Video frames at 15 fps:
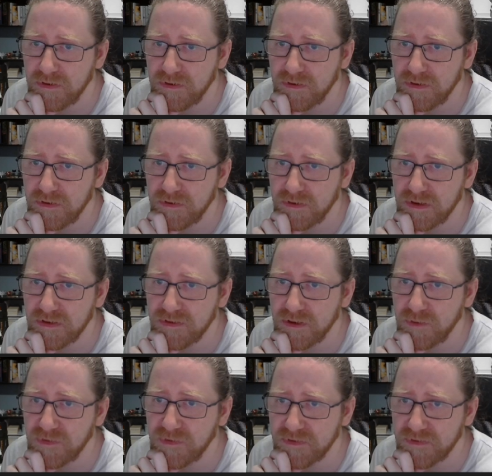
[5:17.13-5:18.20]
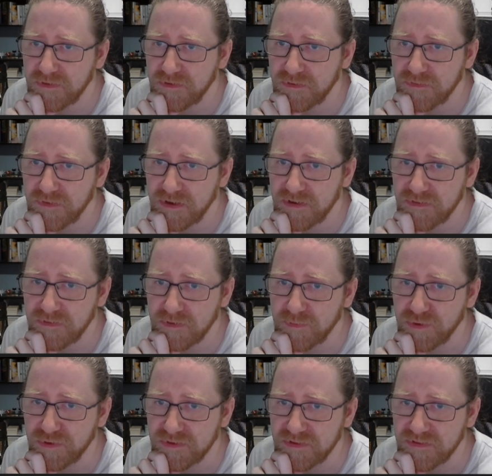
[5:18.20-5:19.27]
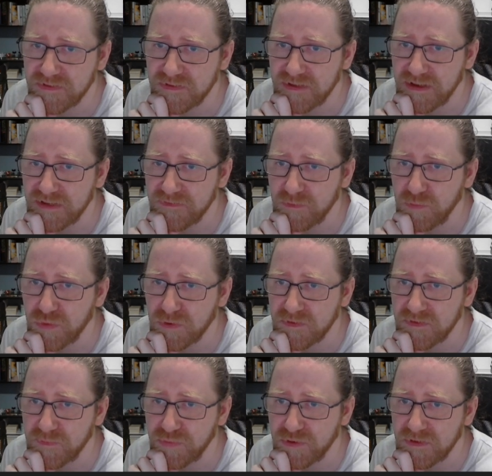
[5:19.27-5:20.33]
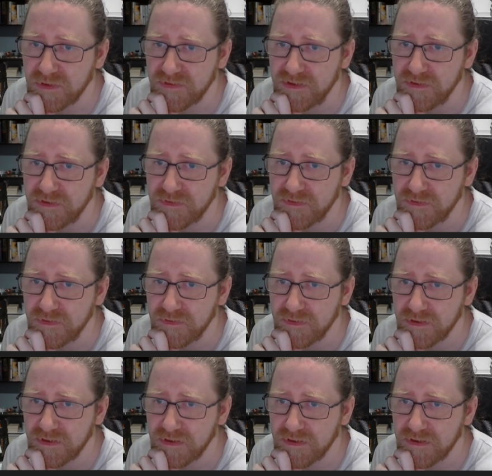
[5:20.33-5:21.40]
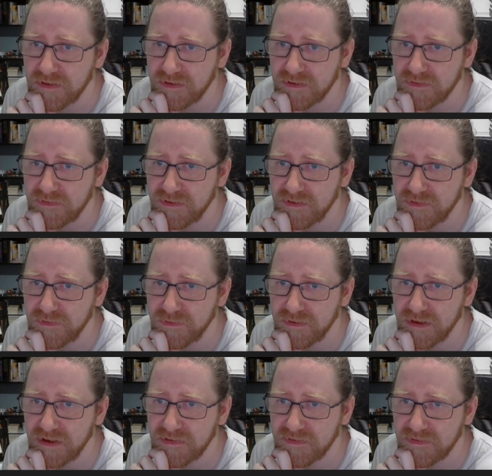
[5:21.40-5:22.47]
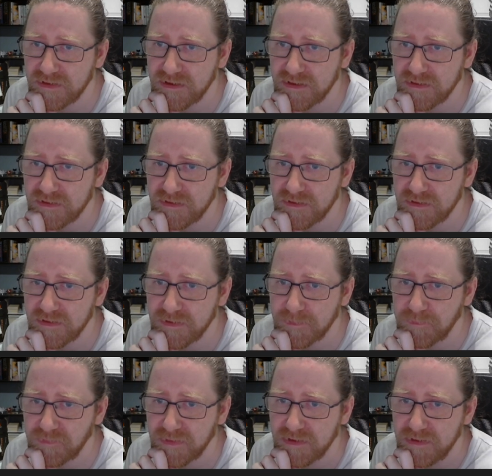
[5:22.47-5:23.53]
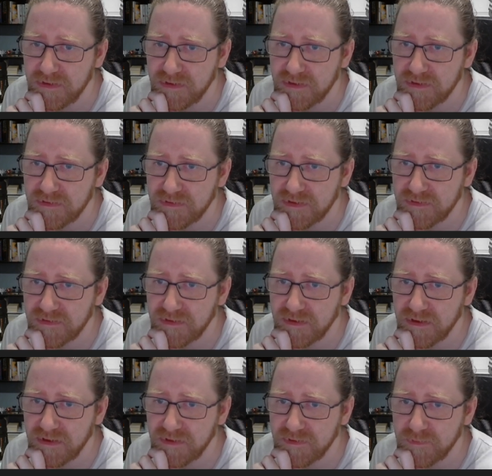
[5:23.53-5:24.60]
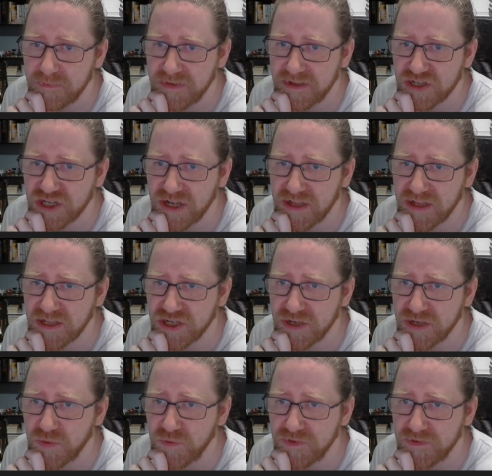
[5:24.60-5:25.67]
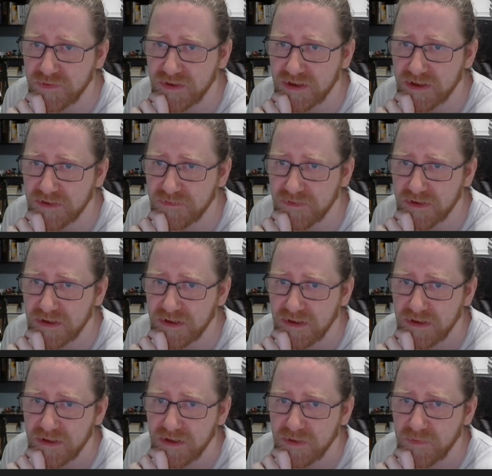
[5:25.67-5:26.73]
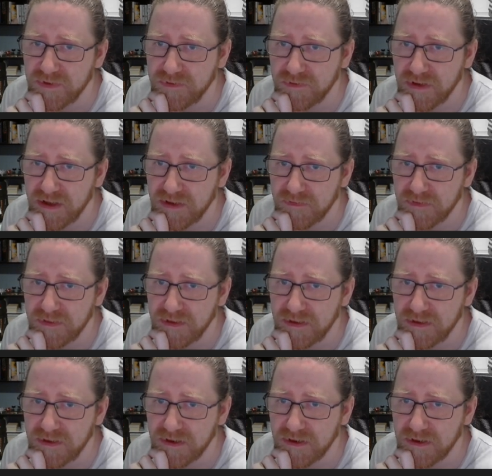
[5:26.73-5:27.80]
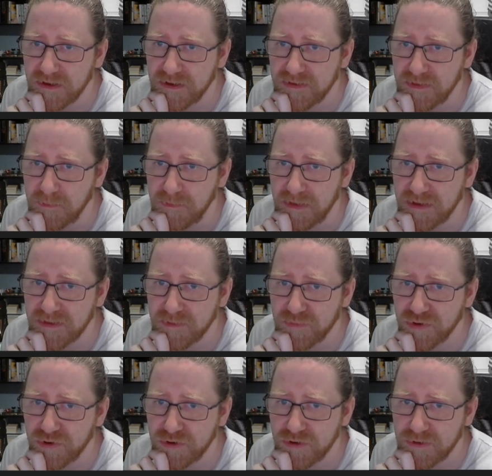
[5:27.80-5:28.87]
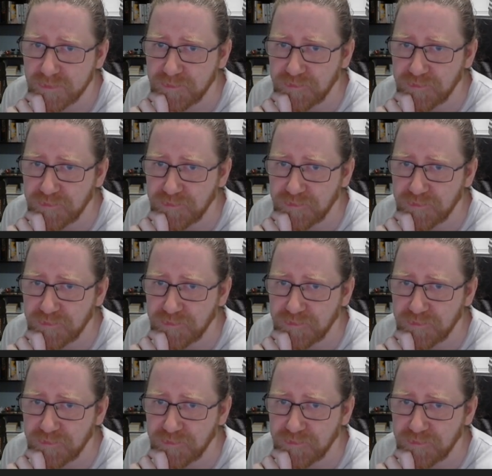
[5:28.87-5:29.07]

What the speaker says: And now we're starting to fight opponents that have multiple tier 2 guys, and that can be challenging. We do have the mana burn,